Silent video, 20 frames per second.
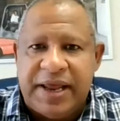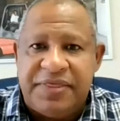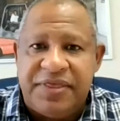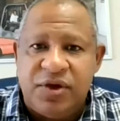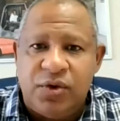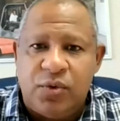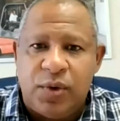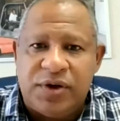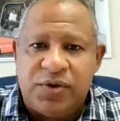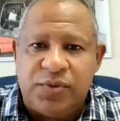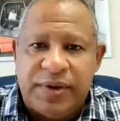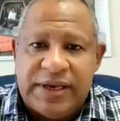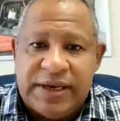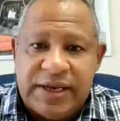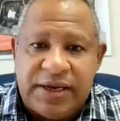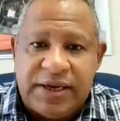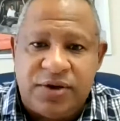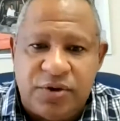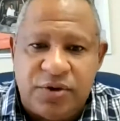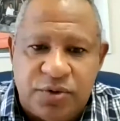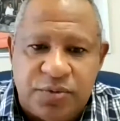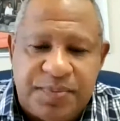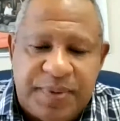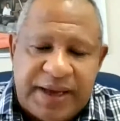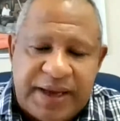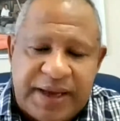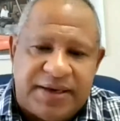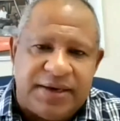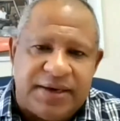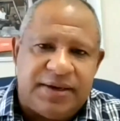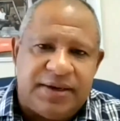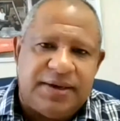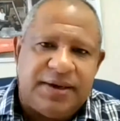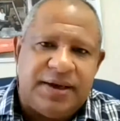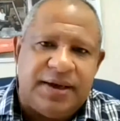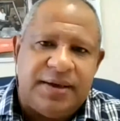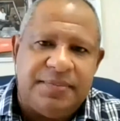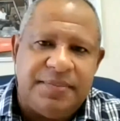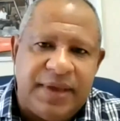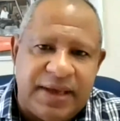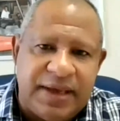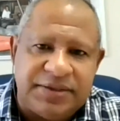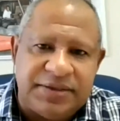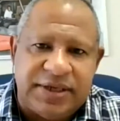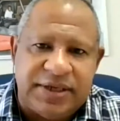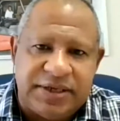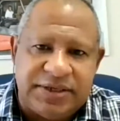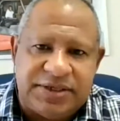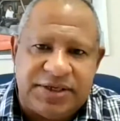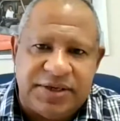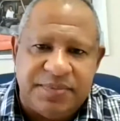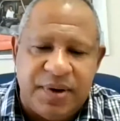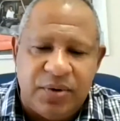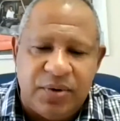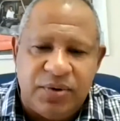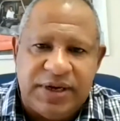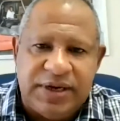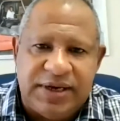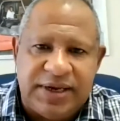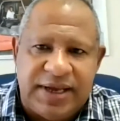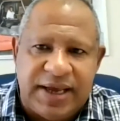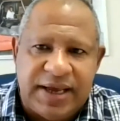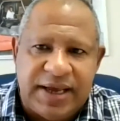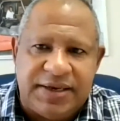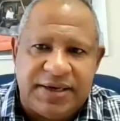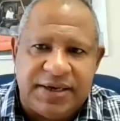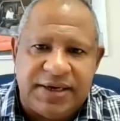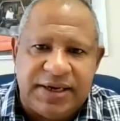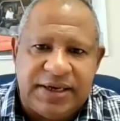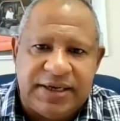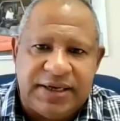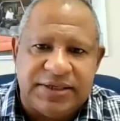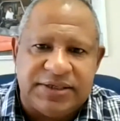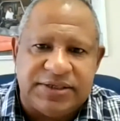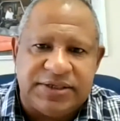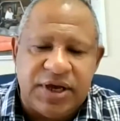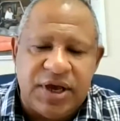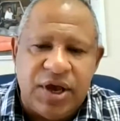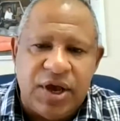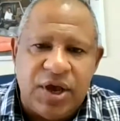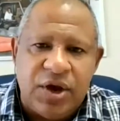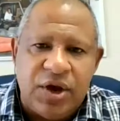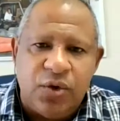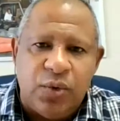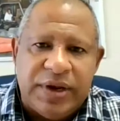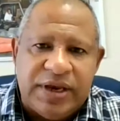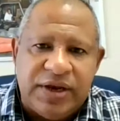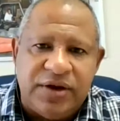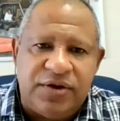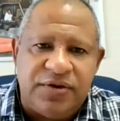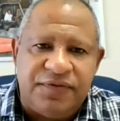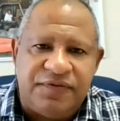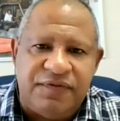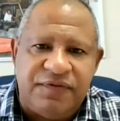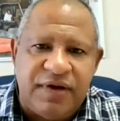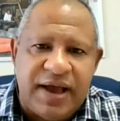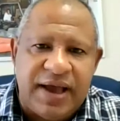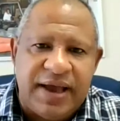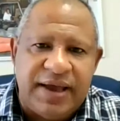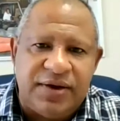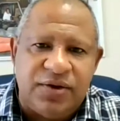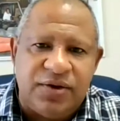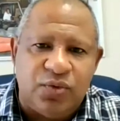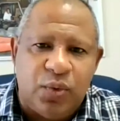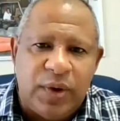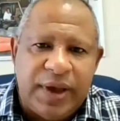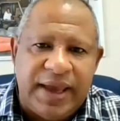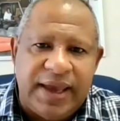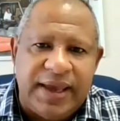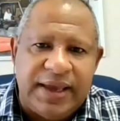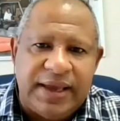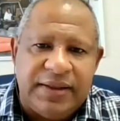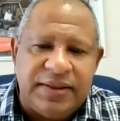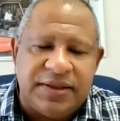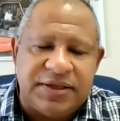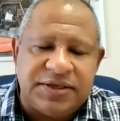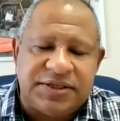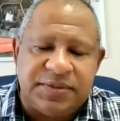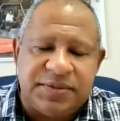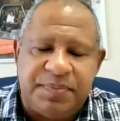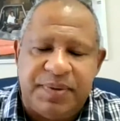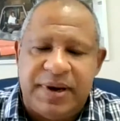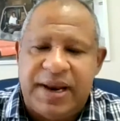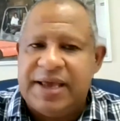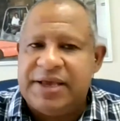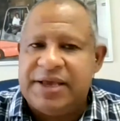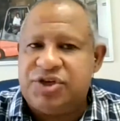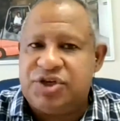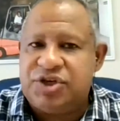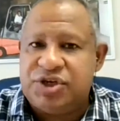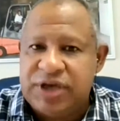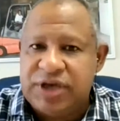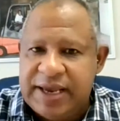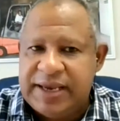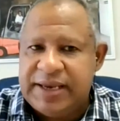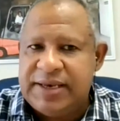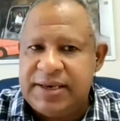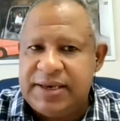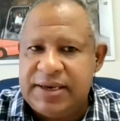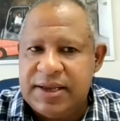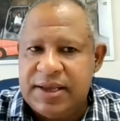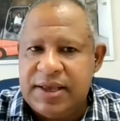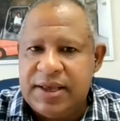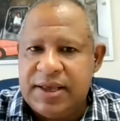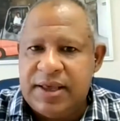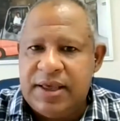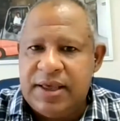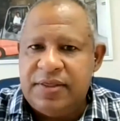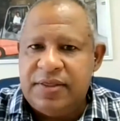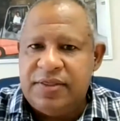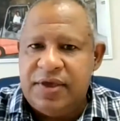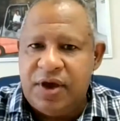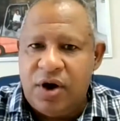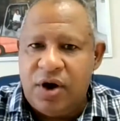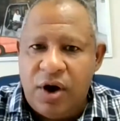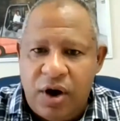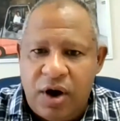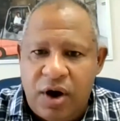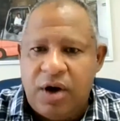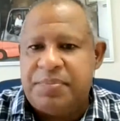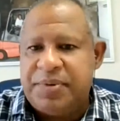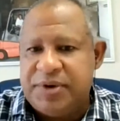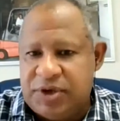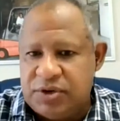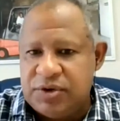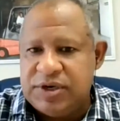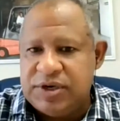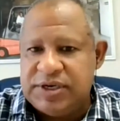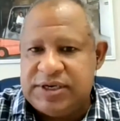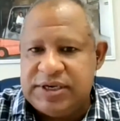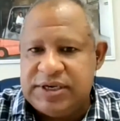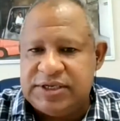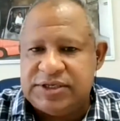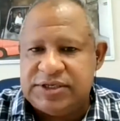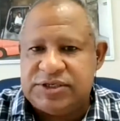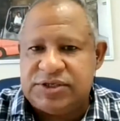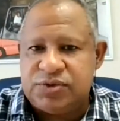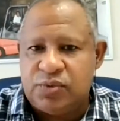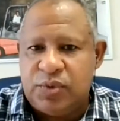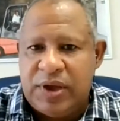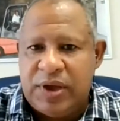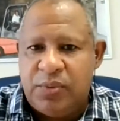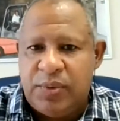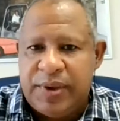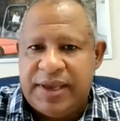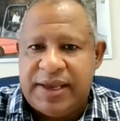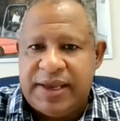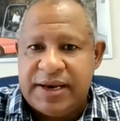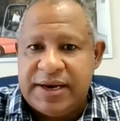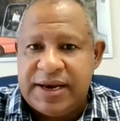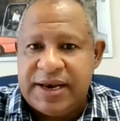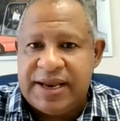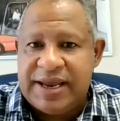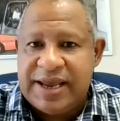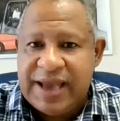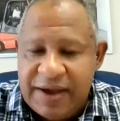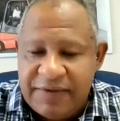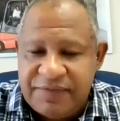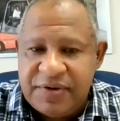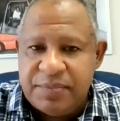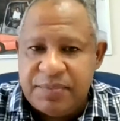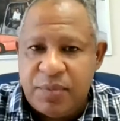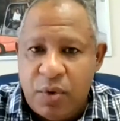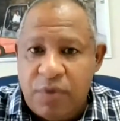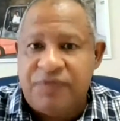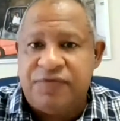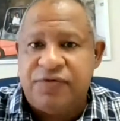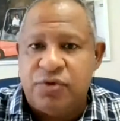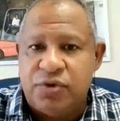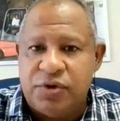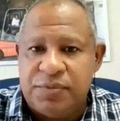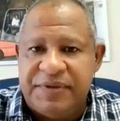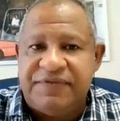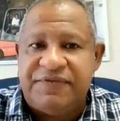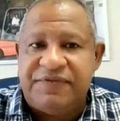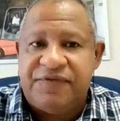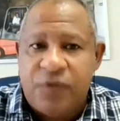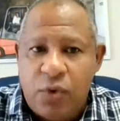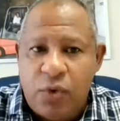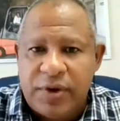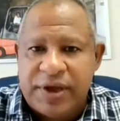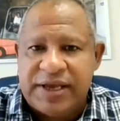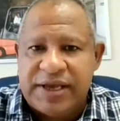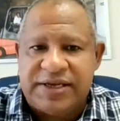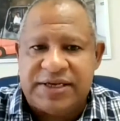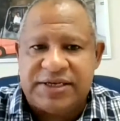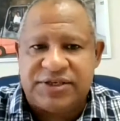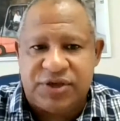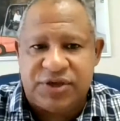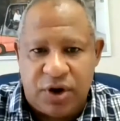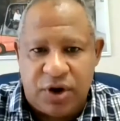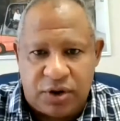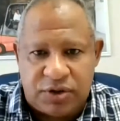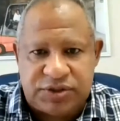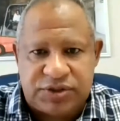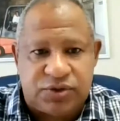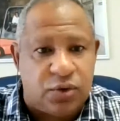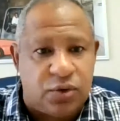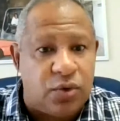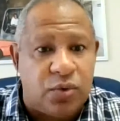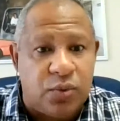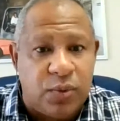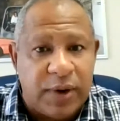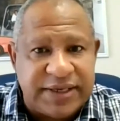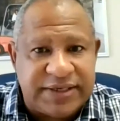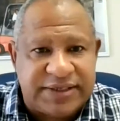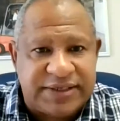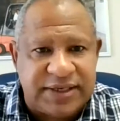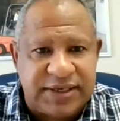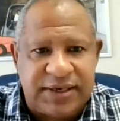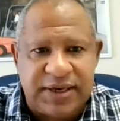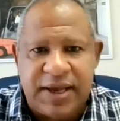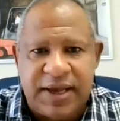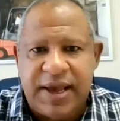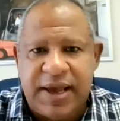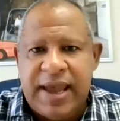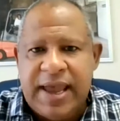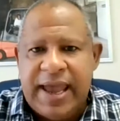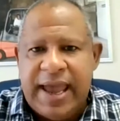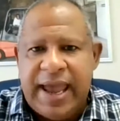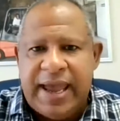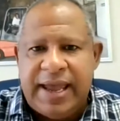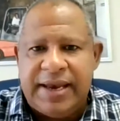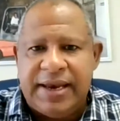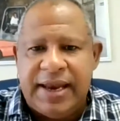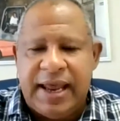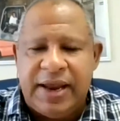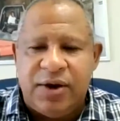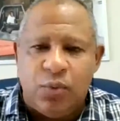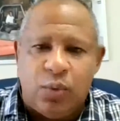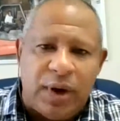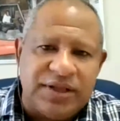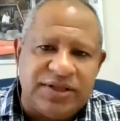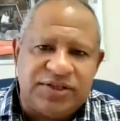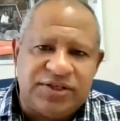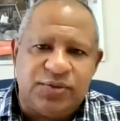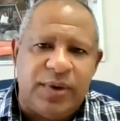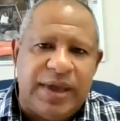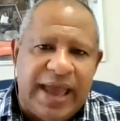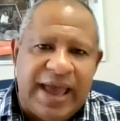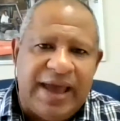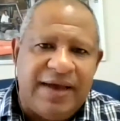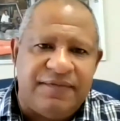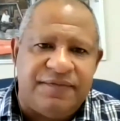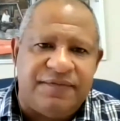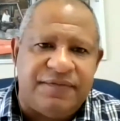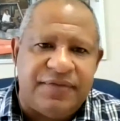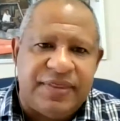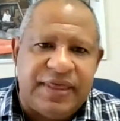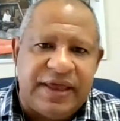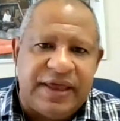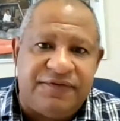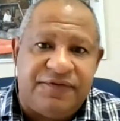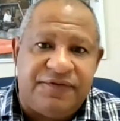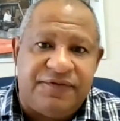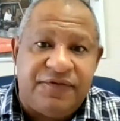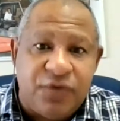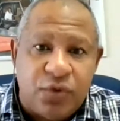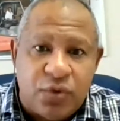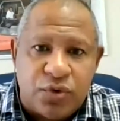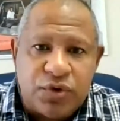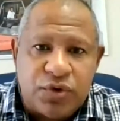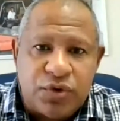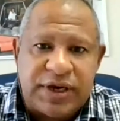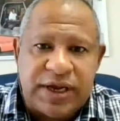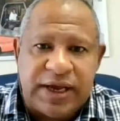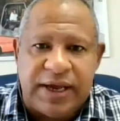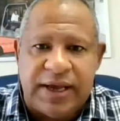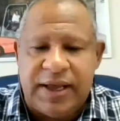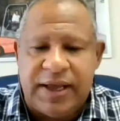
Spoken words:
I think what we need to do better, as Simone indicated, is we need to find where in the supply chain there are opportunities where we can recover more food before it is lost or wasted. And once we have that food